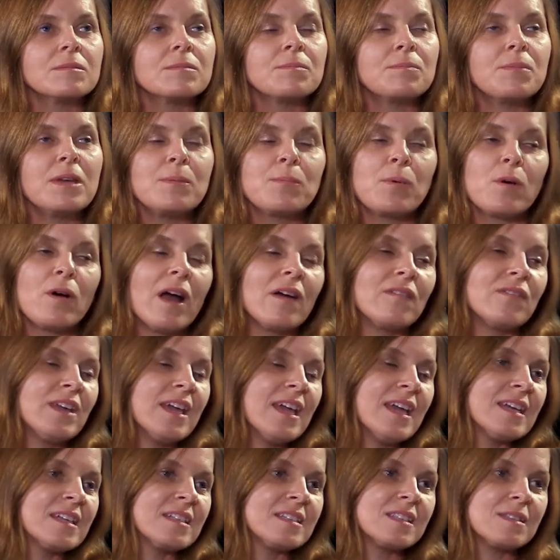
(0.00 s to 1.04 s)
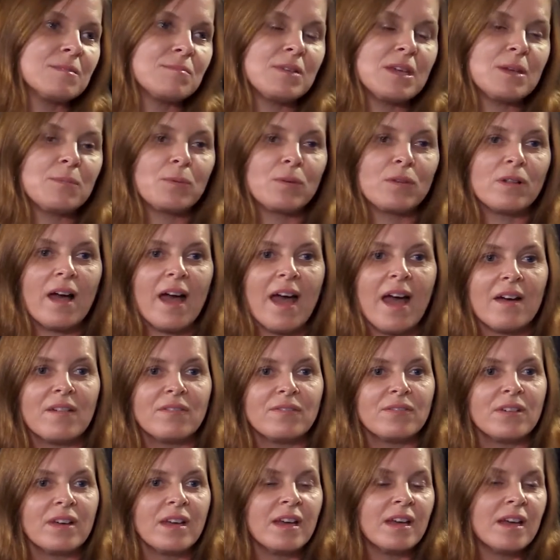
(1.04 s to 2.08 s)
people have kids and people
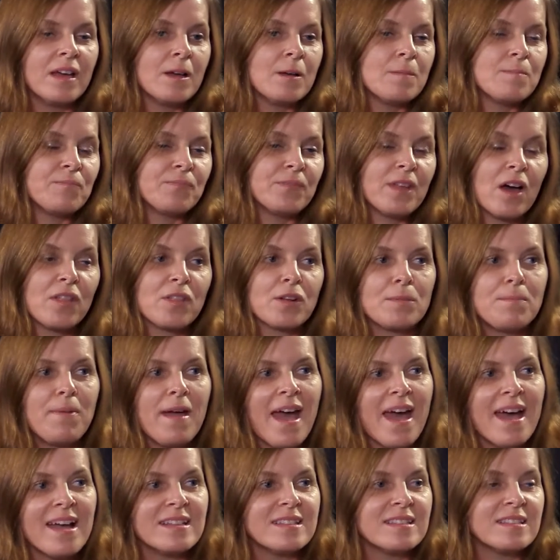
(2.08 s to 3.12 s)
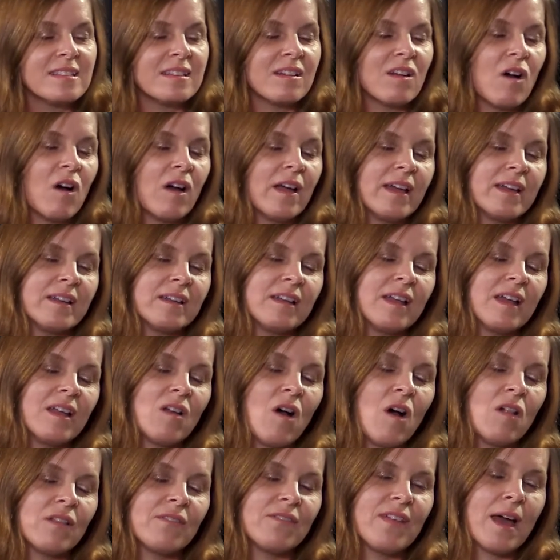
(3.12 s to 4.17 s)
have other pets, and
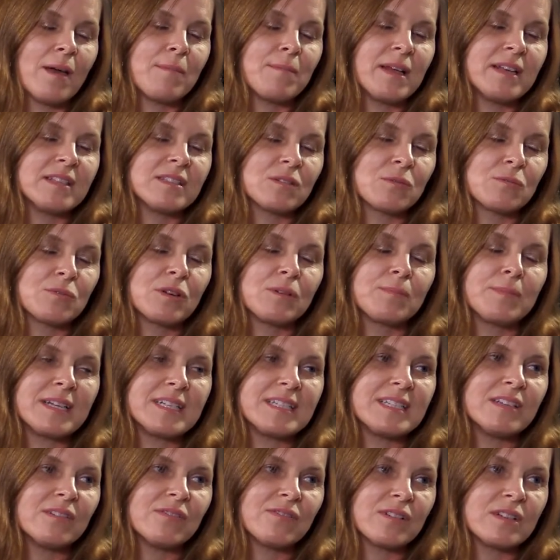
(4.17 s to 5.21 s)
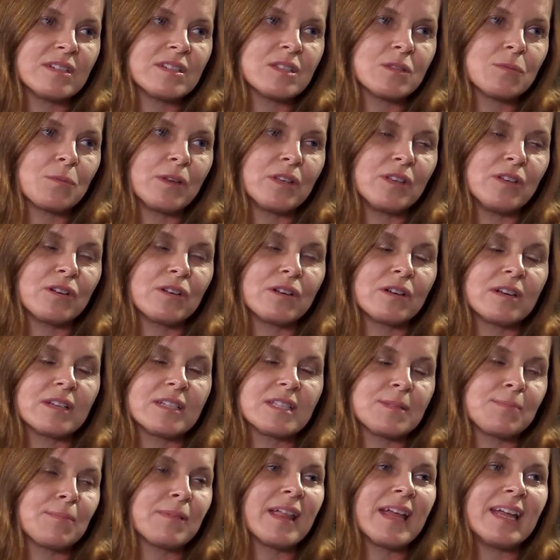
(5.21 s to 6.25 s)
all of that makes a real big difference when you're
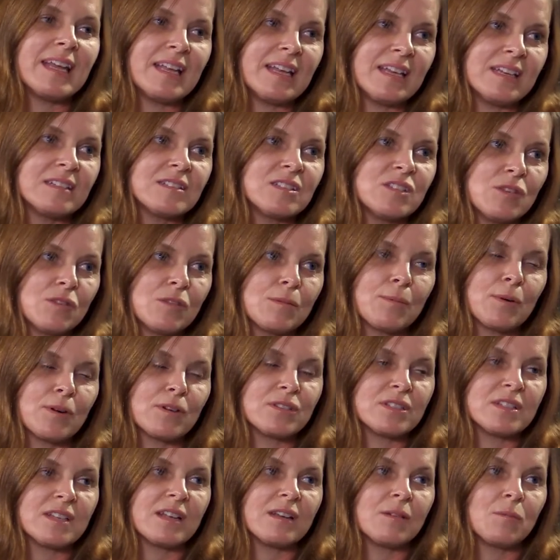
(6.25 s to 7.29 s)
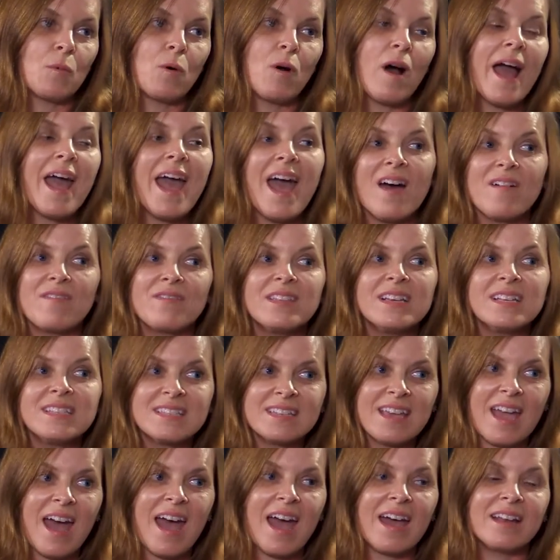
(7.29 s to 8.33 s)
explaining to the person, well, I have this
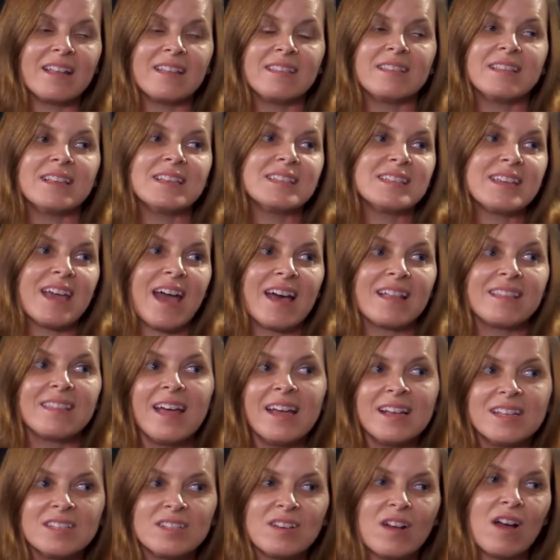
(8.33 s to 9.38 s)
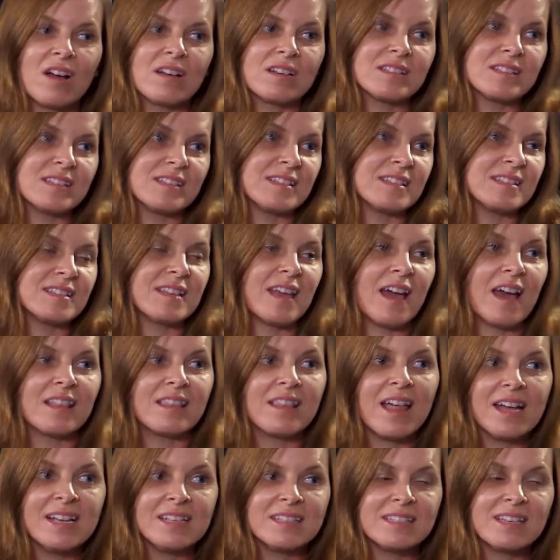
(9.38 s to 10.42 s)
cat, and this cat likes dogs, and this cat
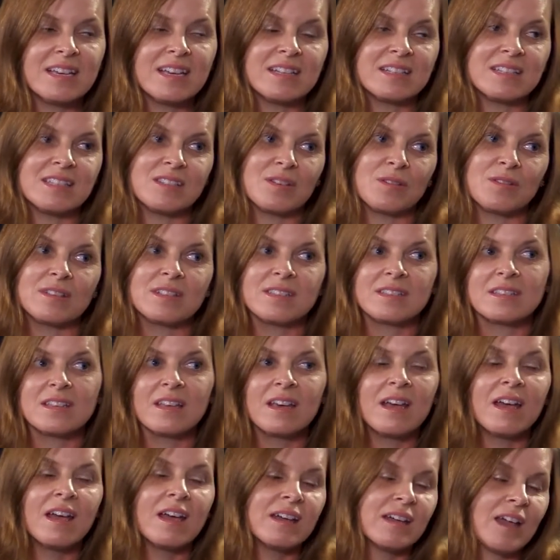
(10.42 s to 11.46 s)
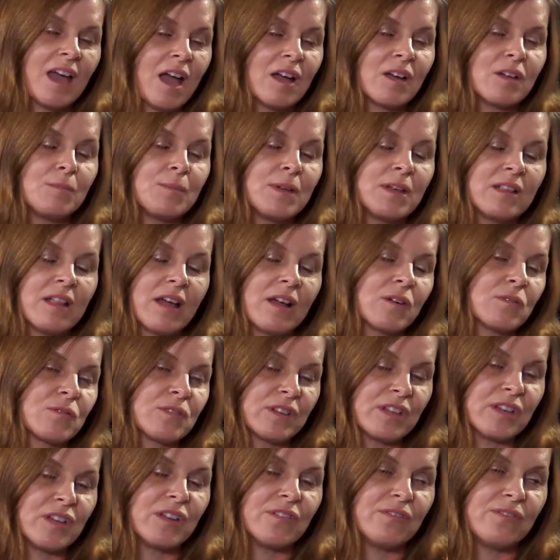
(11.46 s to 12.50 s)
likes kids, so this cat could be like a
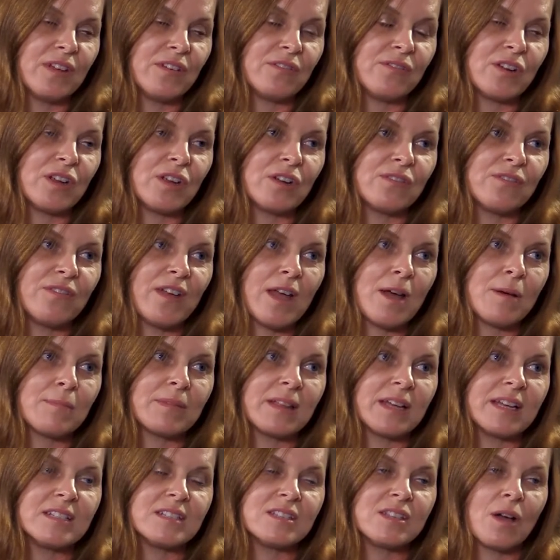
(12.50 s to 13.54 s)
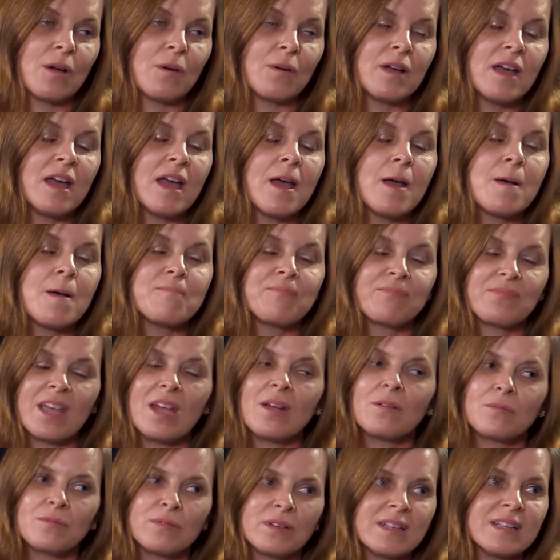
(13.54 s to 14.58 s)
really good fit for your family. So
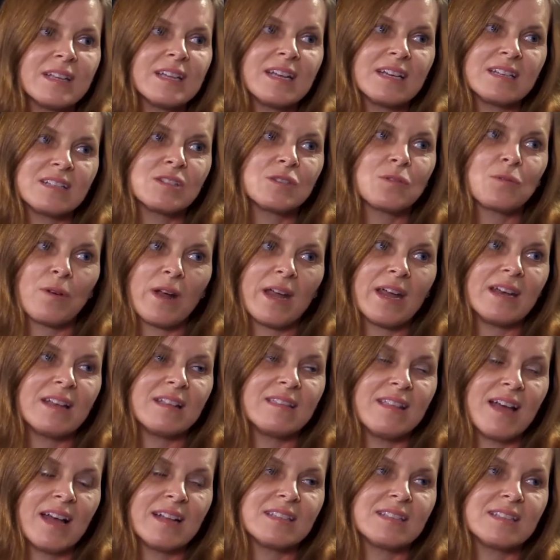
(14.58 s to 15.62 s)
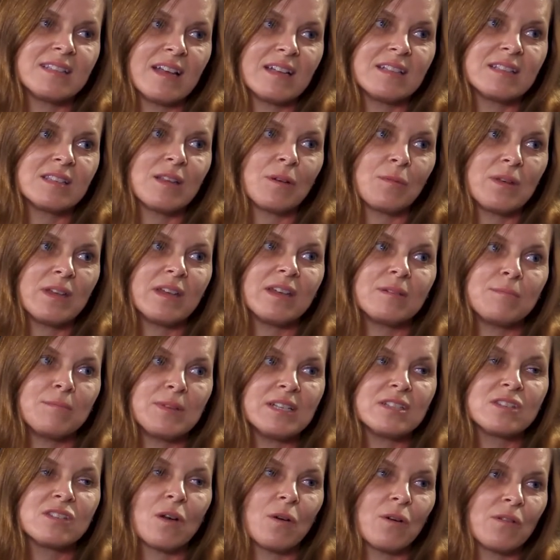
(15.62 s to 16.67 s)
it really is great in that sense that we can
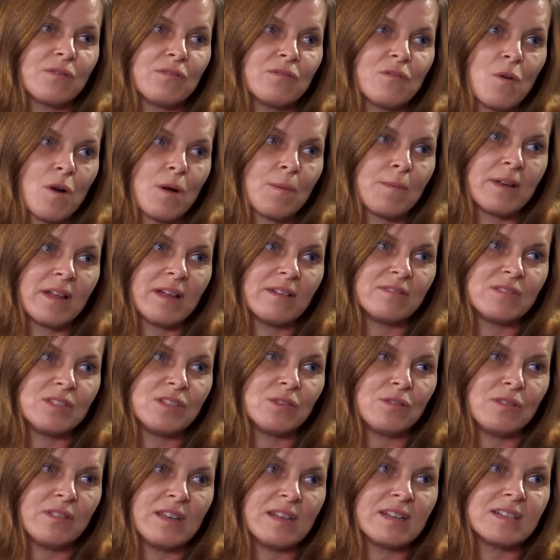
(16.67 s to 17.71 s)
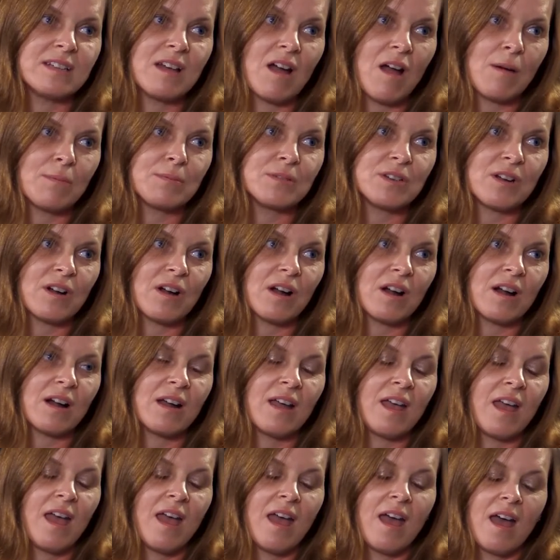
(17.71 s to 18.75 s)
be so informative to the adopter,
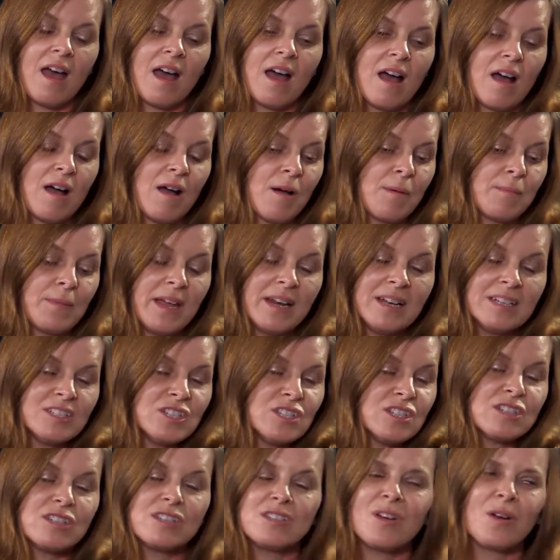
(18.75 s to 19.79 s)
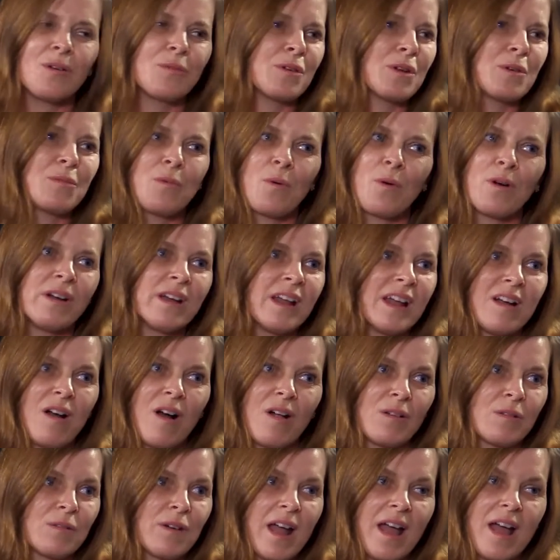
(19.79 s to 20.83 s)
and it's just so rewarding
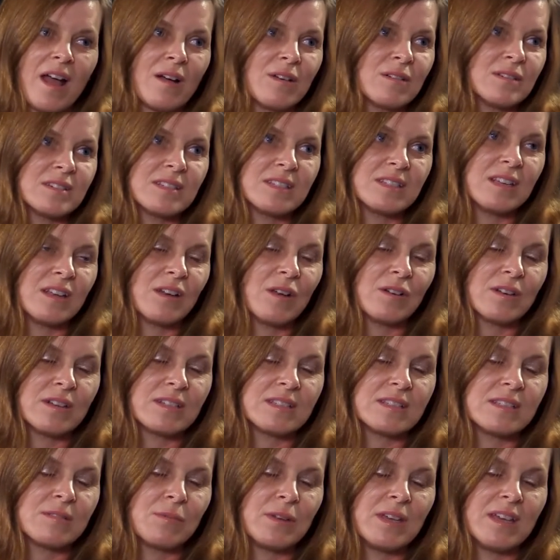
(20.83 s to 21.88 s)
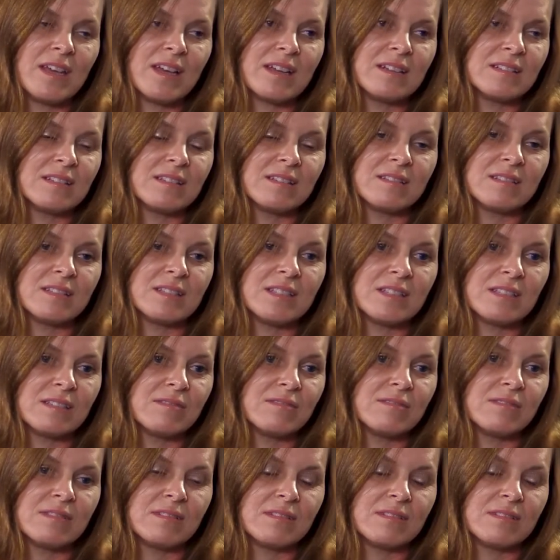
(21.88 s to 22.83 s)
all around, because we get to